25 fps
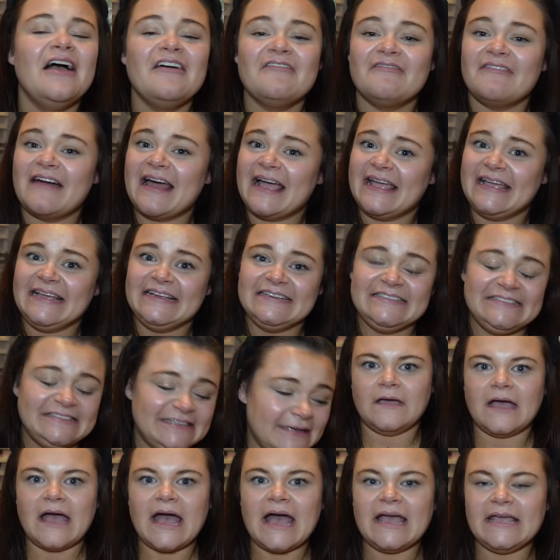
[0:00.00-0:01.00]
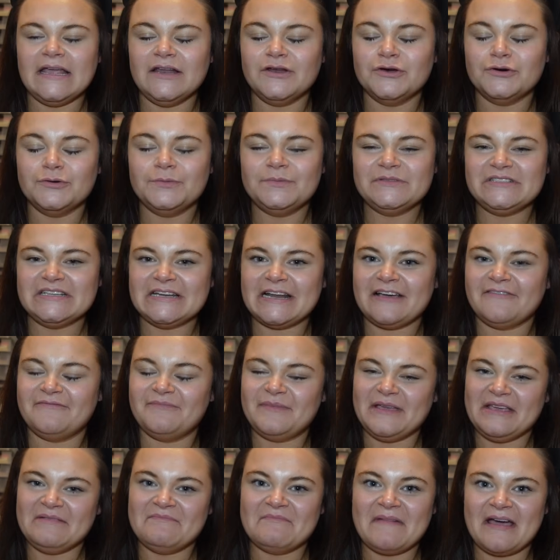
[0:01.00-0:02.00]
right, I eloped and I've
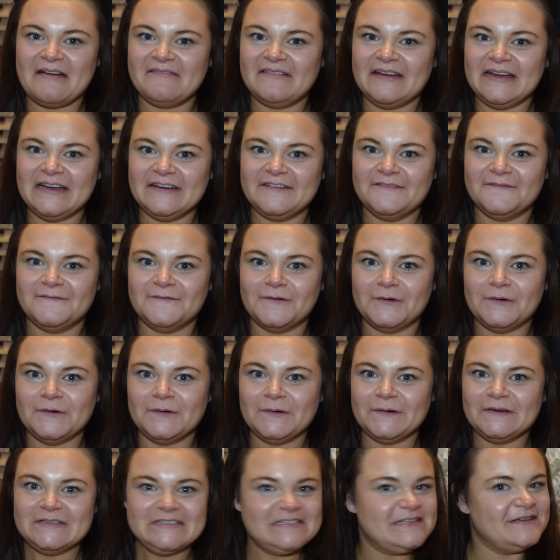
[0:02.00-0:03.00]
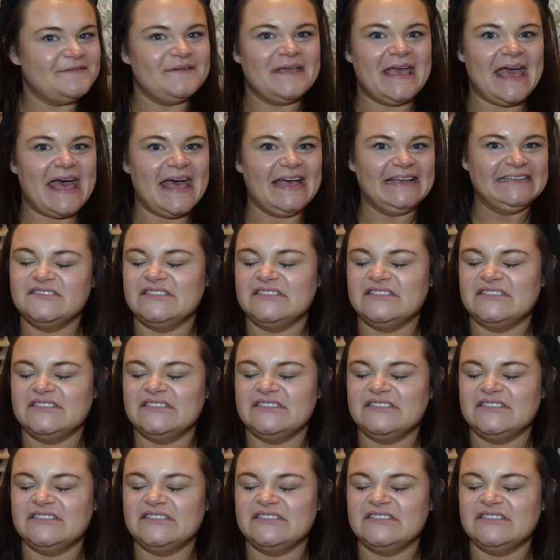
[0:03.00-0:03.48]
been married for 2 years.